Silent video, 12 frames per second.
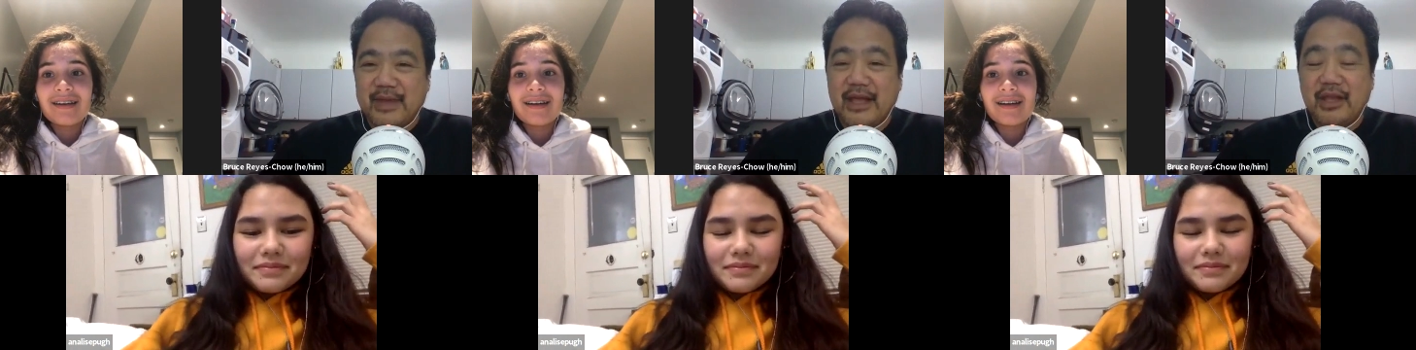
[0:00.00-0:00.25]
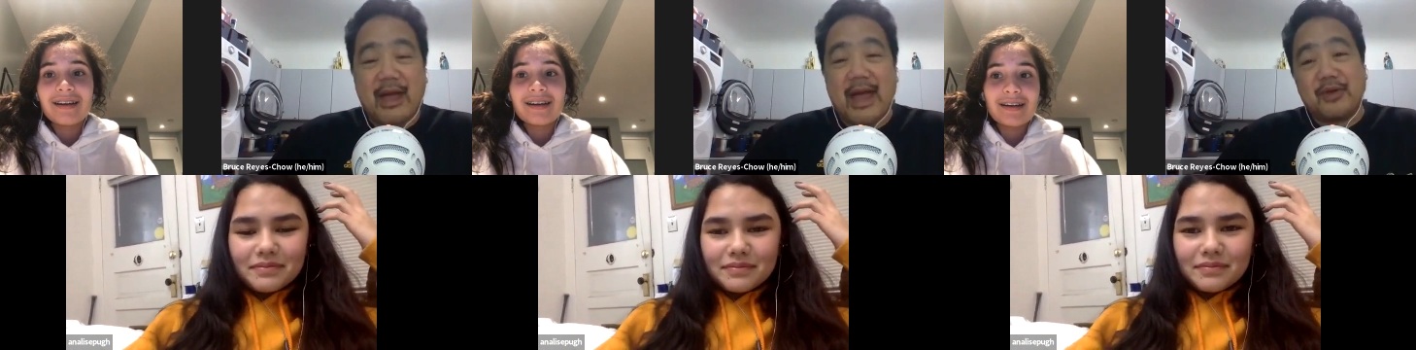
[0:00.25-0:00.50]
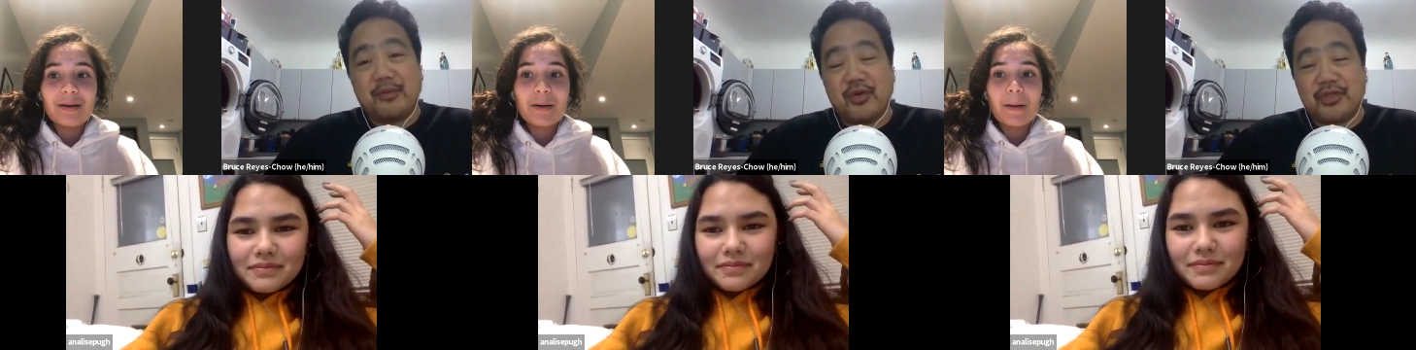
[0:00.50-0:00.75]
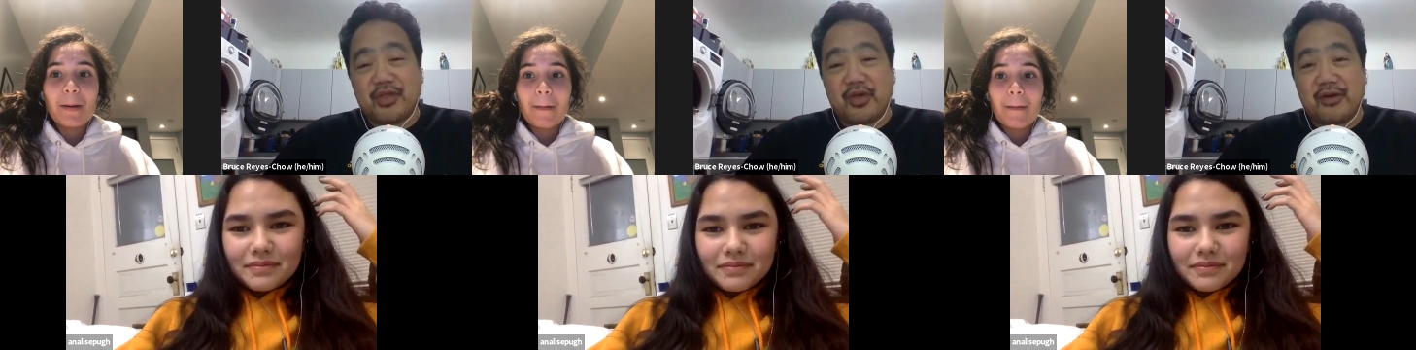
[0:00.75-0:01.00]
Speaker 1: And you happen to
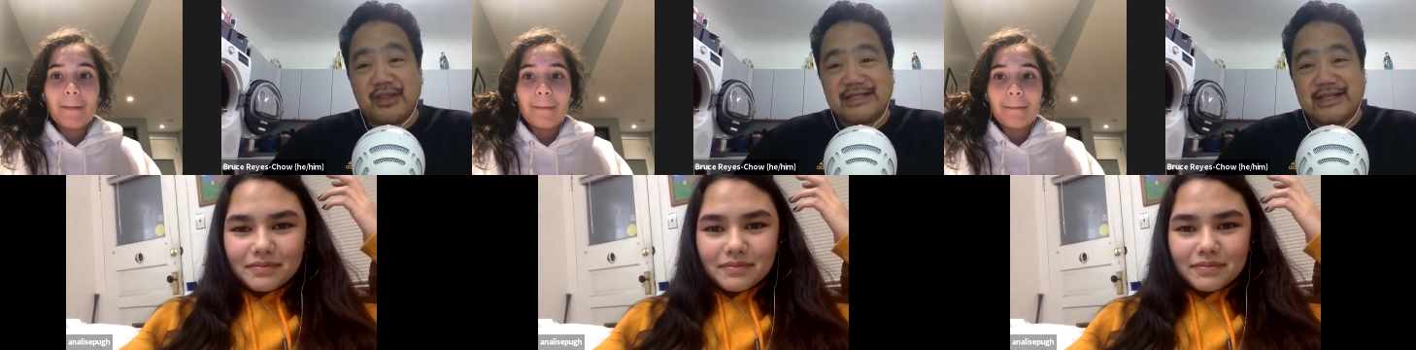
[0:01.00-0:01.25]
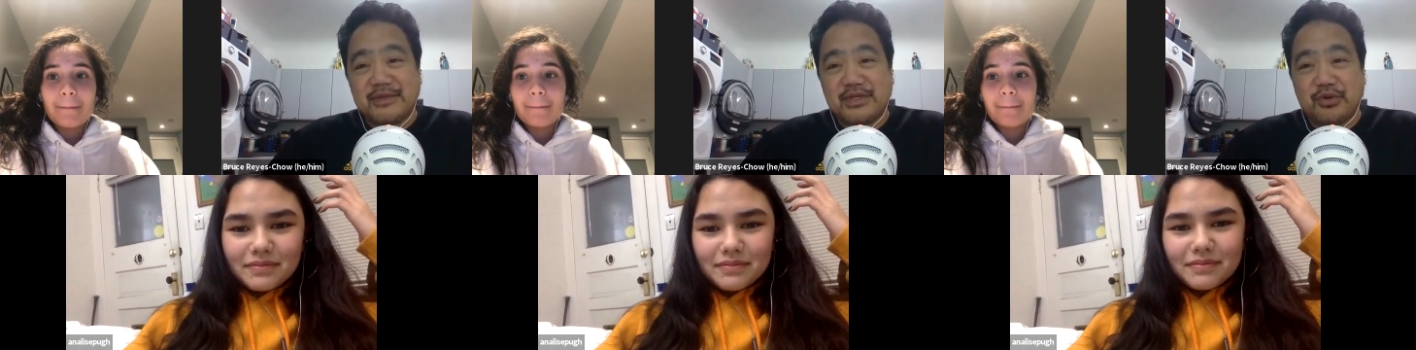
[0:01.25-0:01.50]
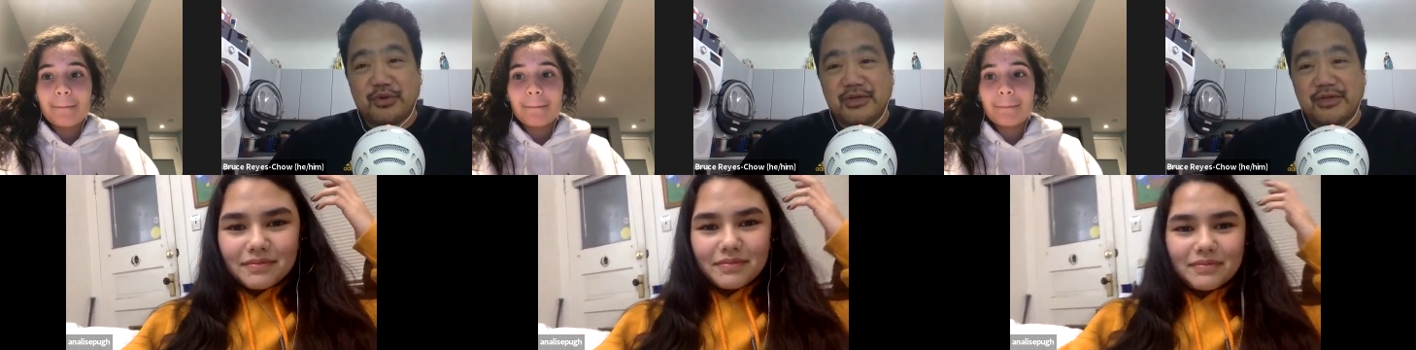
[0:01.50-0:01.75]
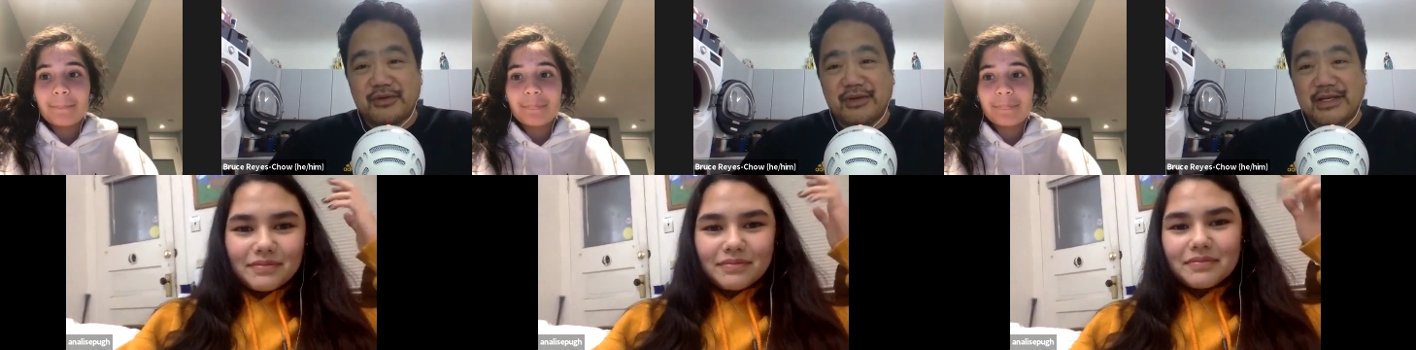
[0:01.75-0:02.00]
both go to the same
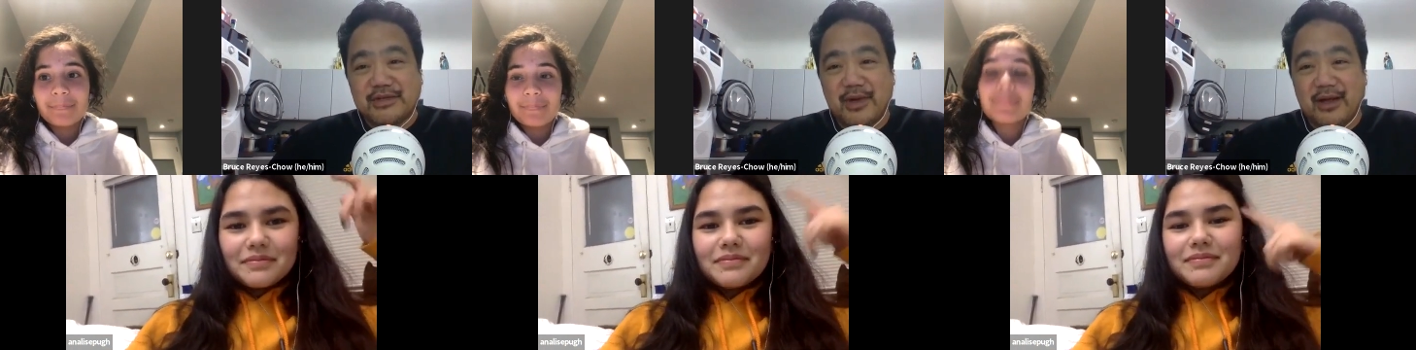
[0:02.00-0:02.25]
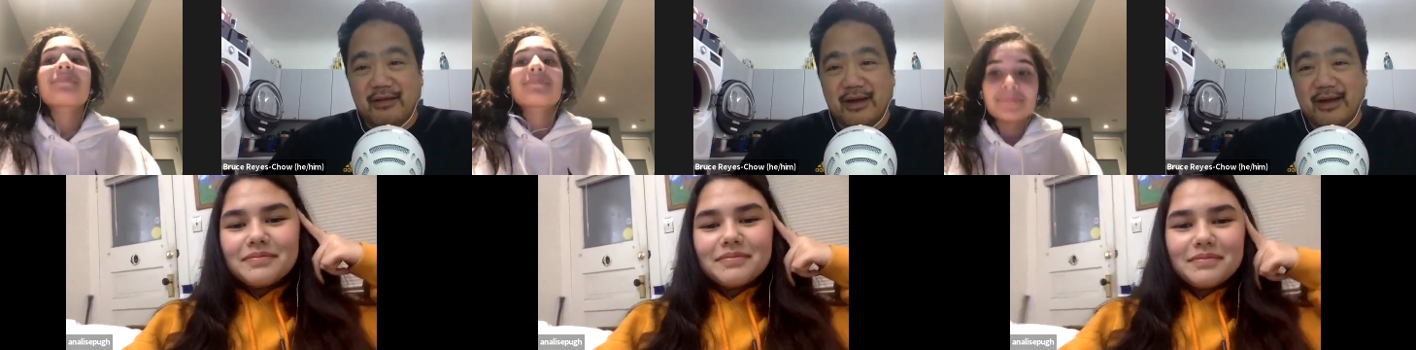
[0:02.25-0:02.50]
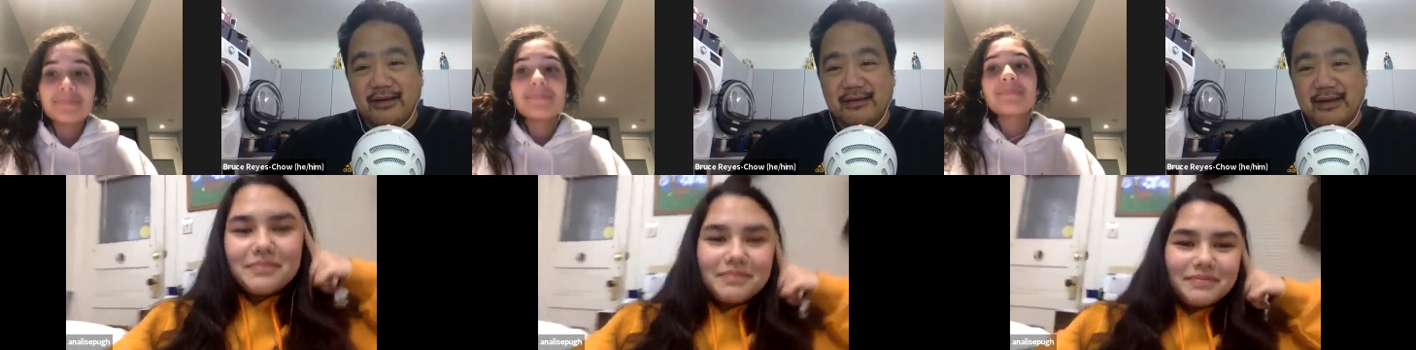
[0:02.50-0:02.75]
school as well, right?